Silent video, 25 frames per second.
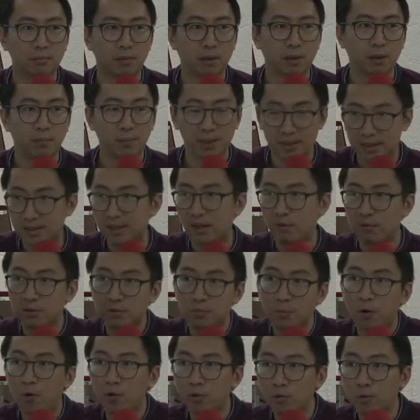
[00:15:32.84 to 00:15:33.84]
I mean, it sounds
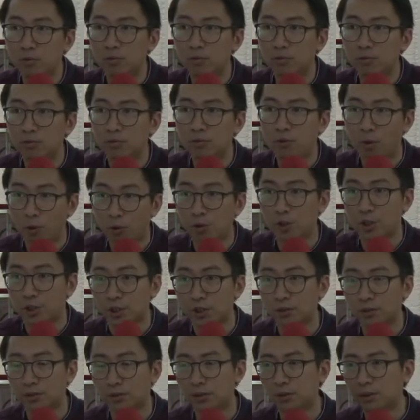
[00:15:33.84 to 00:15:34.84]
more
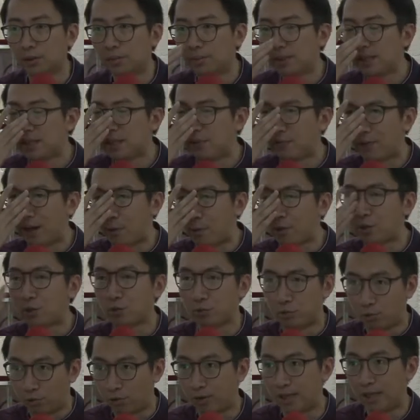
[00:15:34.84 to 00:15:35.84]
logical. I mean, if I want to
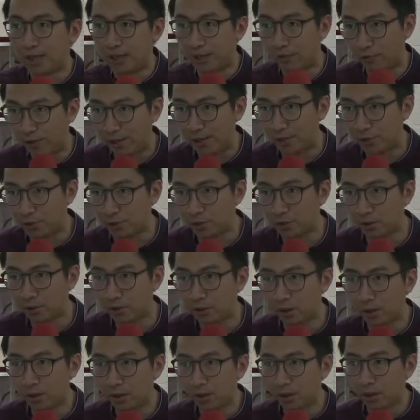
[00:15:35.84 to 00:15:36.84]
create a religion,
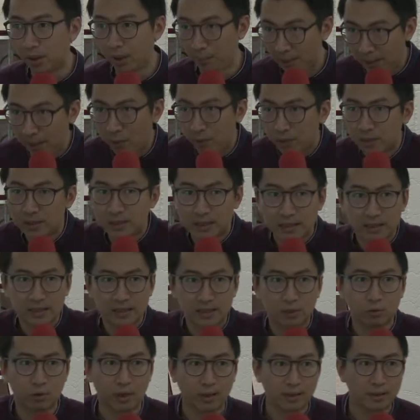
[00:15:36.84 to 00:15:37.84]
I make one easier
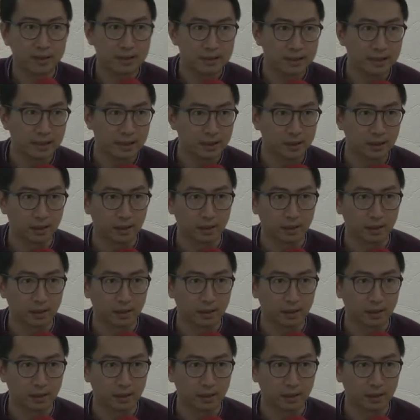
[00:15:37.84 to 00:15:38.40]
to understand.